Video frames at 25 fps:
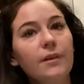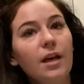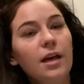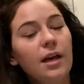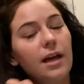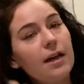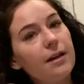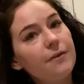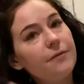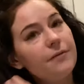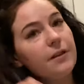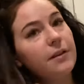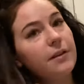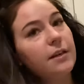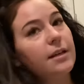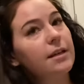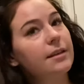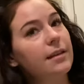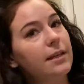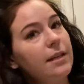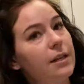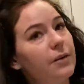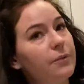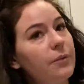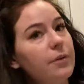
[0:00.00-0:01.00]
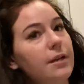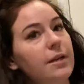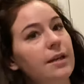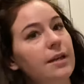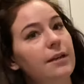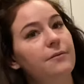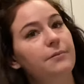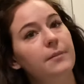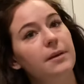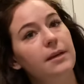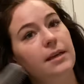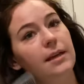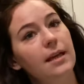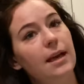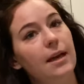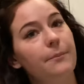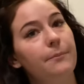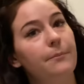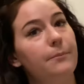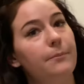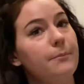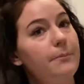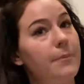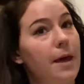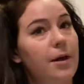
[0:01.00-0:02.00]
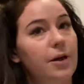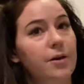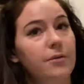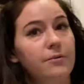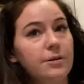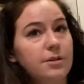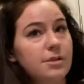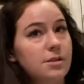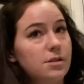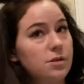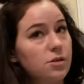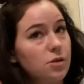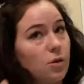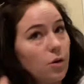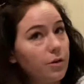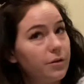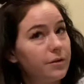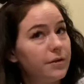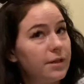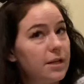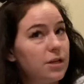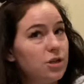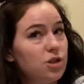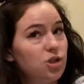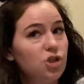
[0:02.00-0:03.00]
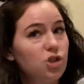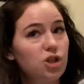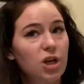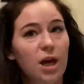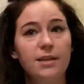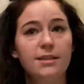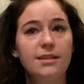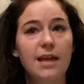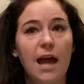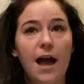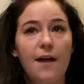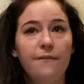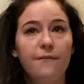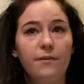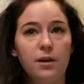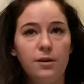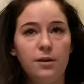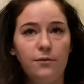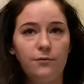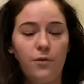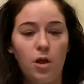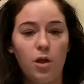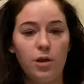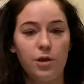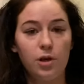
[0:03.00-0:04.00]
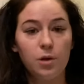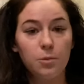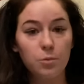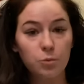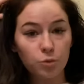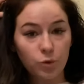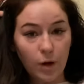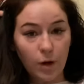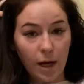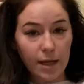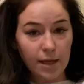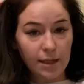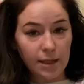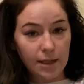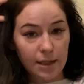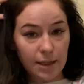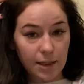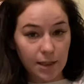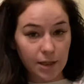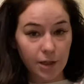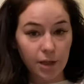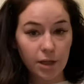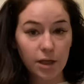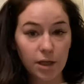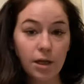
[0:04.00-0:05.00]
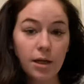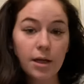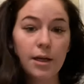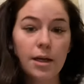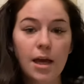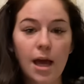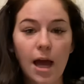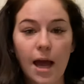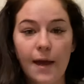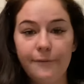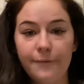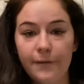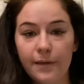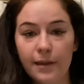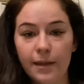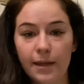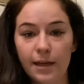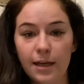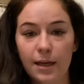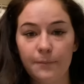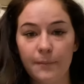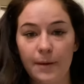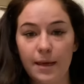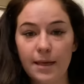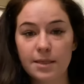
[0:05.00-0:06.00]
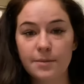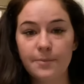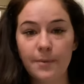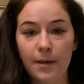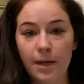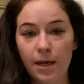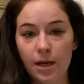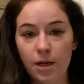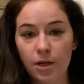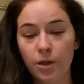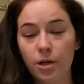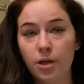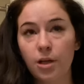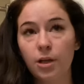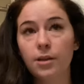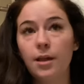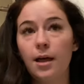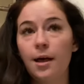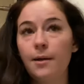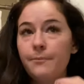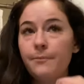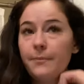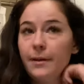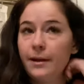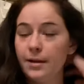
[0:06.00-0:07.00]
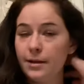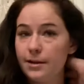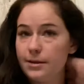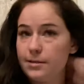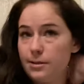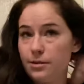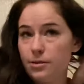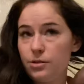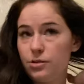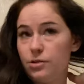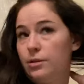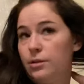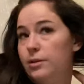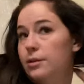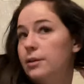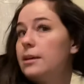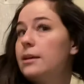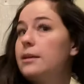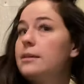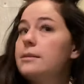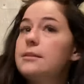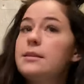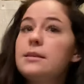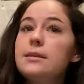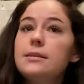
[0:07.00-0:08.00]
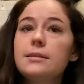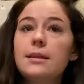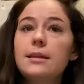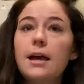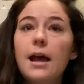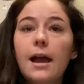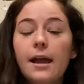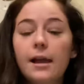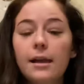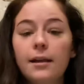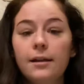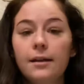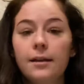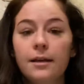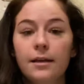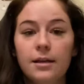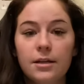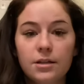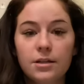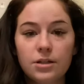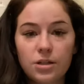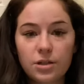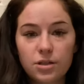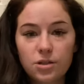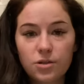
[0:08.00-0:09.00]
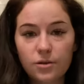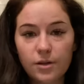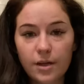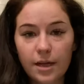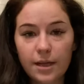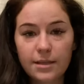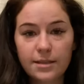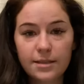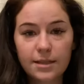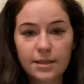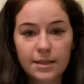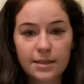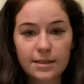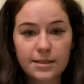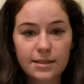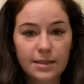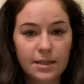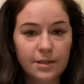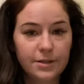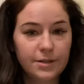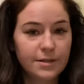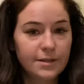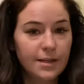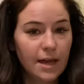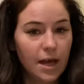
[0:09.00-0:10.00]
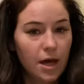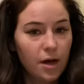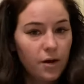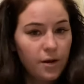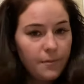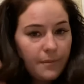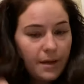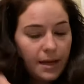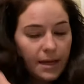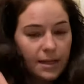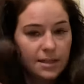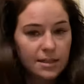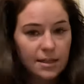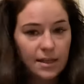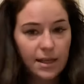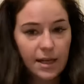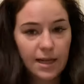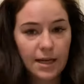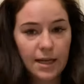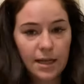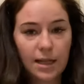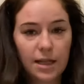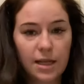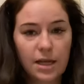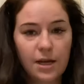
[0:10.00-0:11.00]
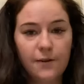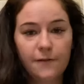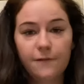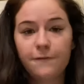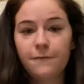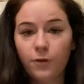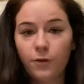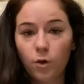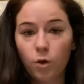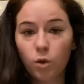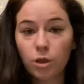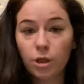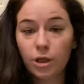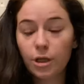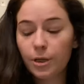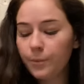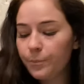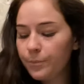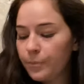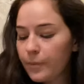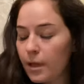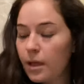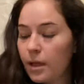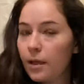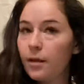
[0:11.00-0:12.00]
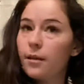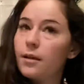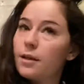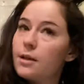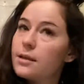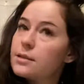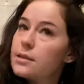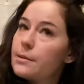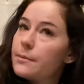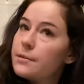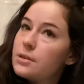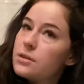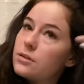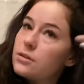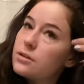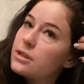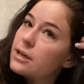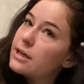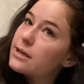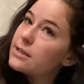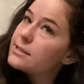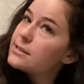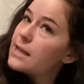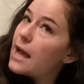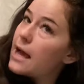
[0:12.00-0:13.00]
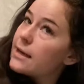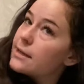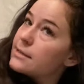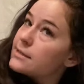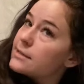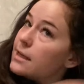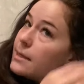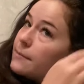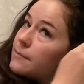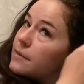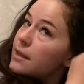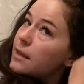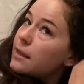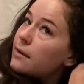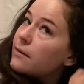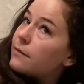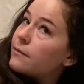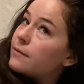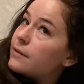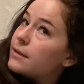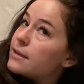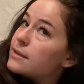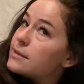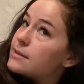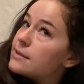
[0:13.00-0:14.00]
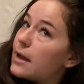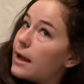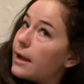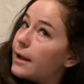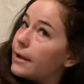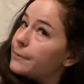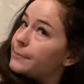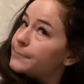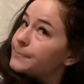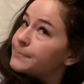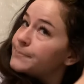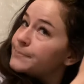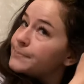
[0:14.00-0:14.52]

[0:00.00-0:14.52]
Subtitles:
I feel like then it will give me a better result than just having volume right here. I feel like it makes my hair look a lot bigger. So I'll show you guys this side, just so you guys can see just how it makes it fuller. So I'm gonna do the exact same thing on this side.